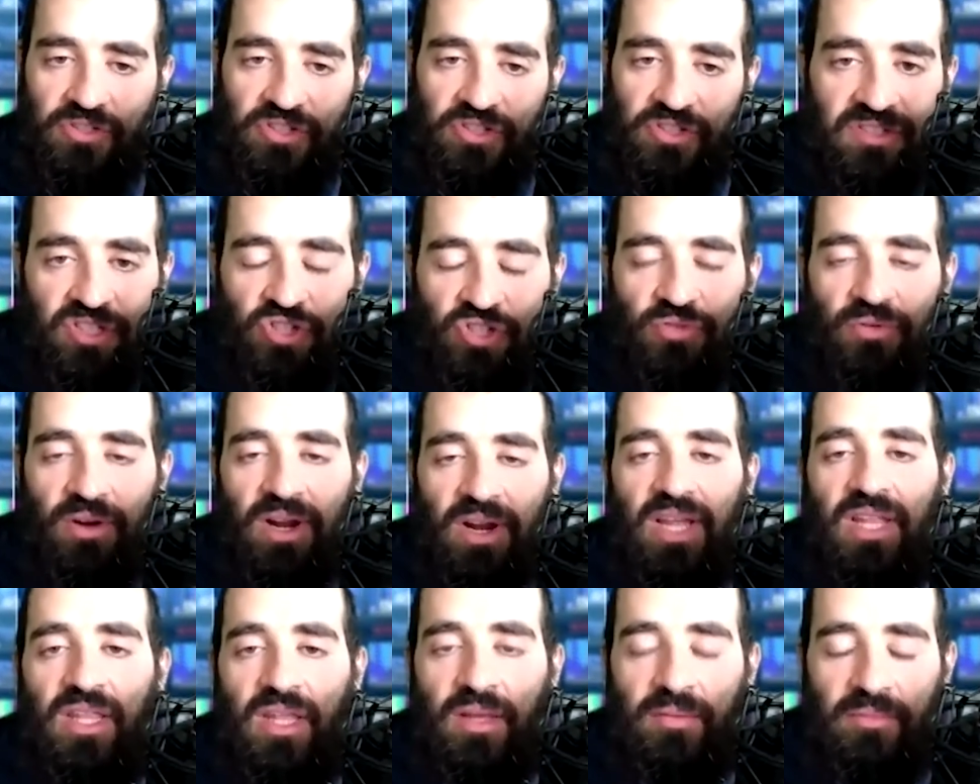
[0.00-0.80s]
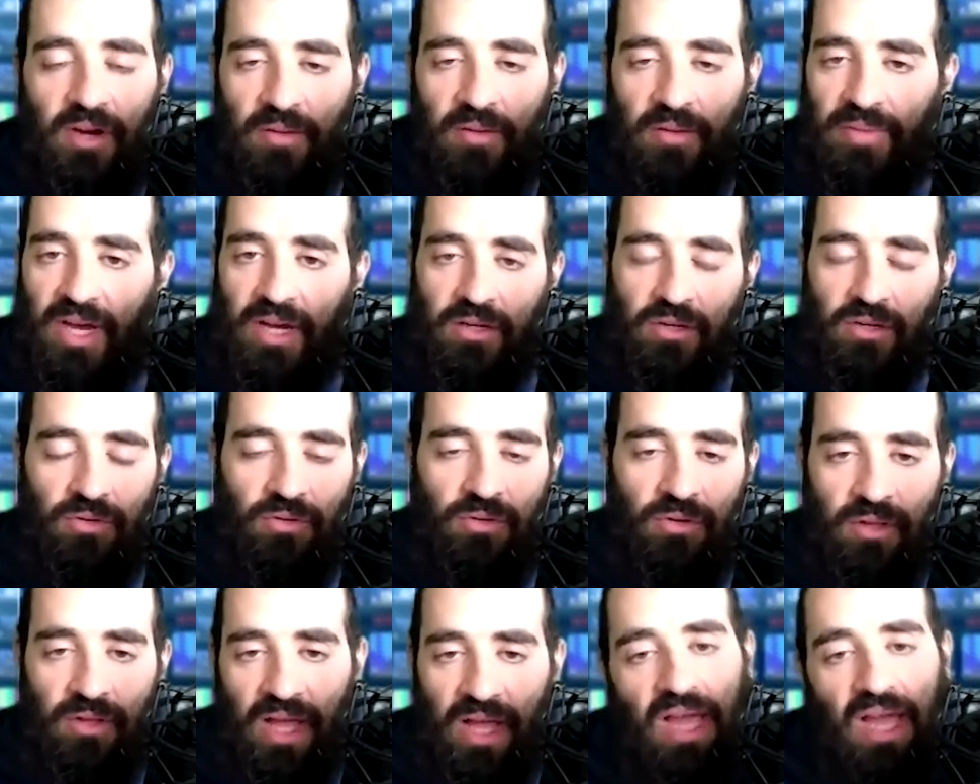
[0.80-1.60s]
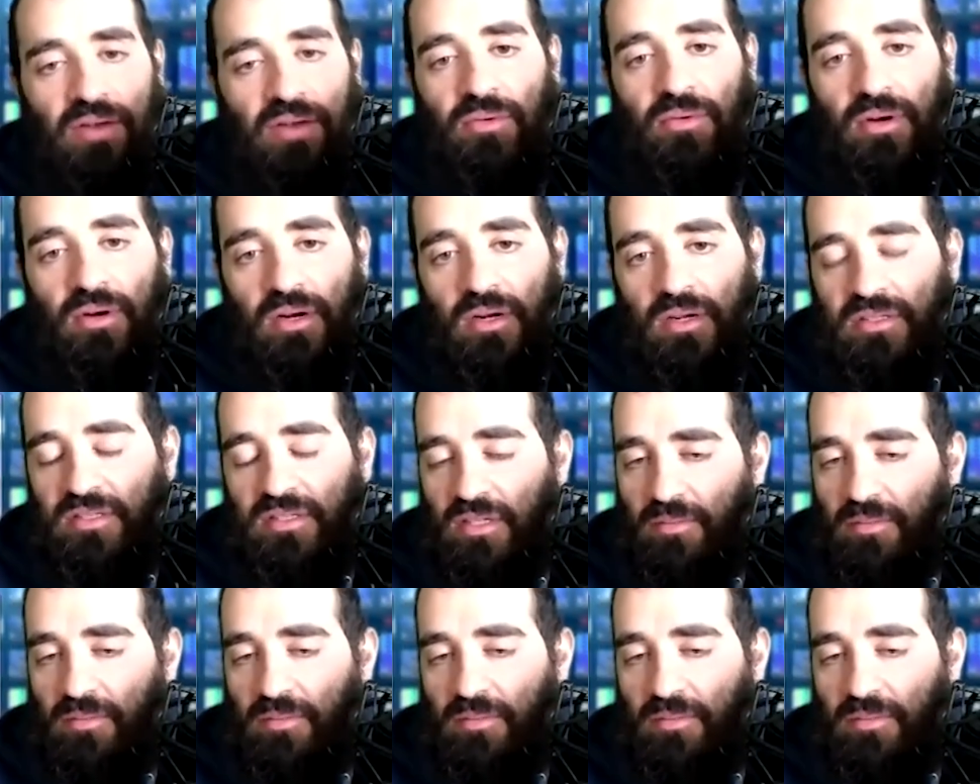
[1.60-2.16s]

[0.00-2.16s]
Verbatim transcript: Just train them about Google AdWords